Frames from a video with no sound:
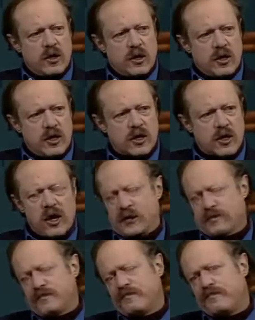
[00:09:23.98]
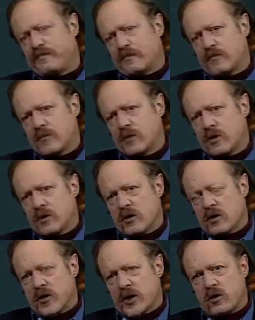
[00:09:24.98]
In Kant,
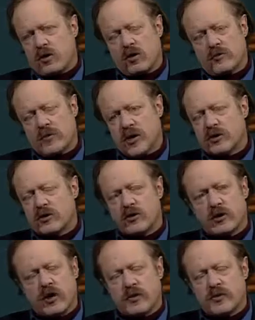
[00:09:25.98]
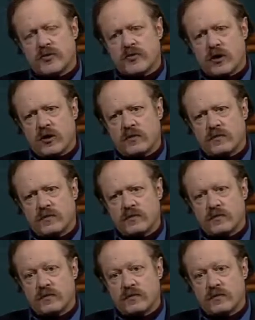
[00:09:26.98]
that old picture that comes from